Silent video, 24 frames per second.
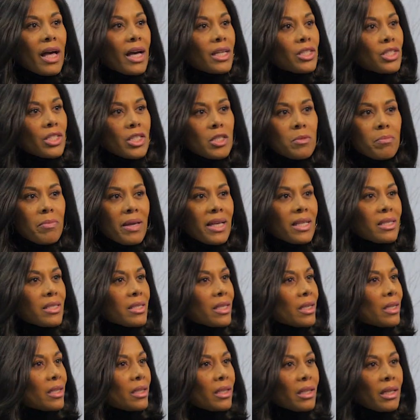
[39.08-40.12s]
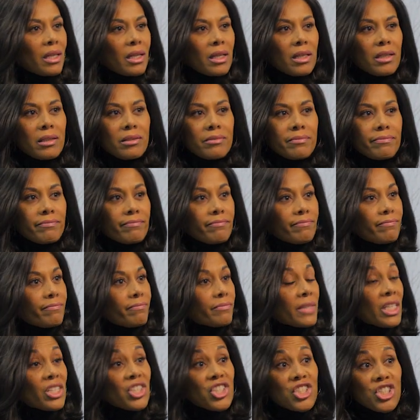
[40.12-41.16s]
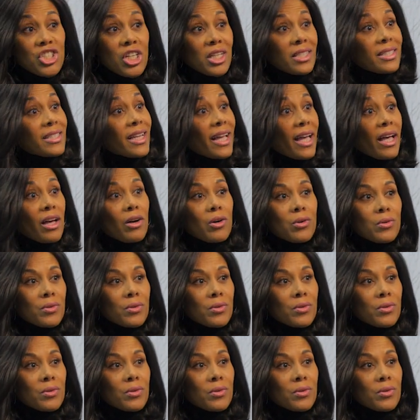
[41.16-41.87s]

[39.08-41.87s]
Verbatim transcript: I just basically shut down.